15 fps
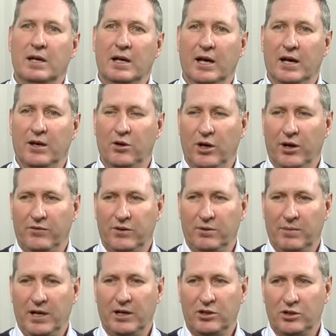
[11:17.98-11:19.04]
uh, you have to
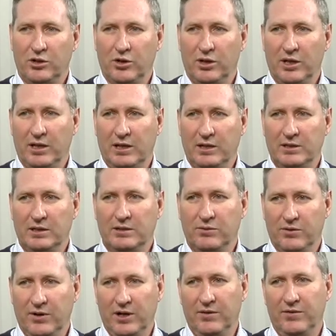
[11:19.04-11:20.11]
make sure that this is
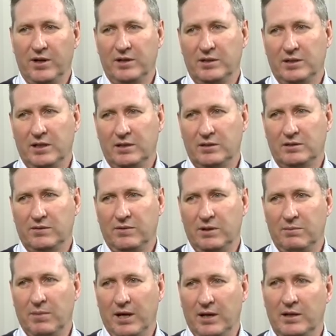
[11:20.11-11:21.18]
very very sensitively
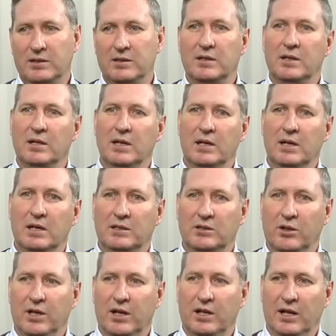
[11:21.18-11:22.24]
managed
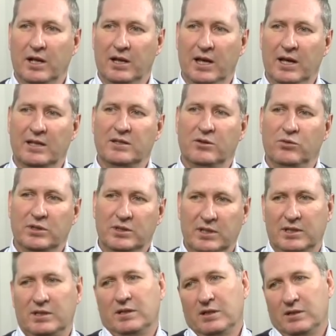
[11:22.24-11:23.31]
so that there isn't
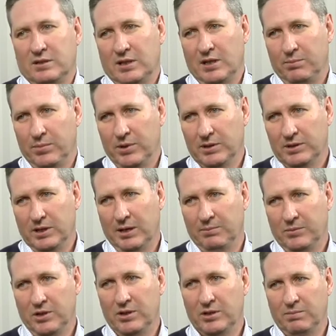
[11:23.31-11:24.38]
resistance that built up
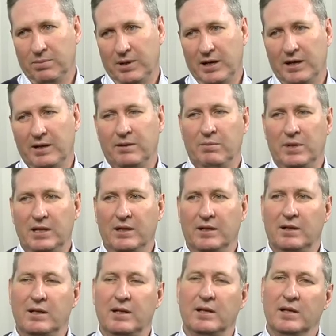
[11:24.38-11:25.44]
to this plan
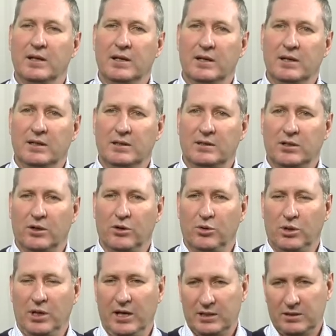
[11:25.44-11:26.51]
immediately so
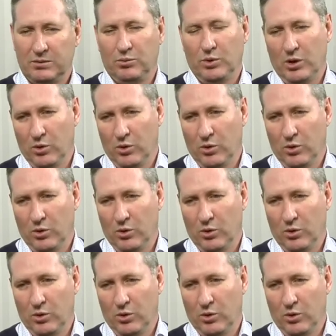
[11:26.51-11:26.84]
yes we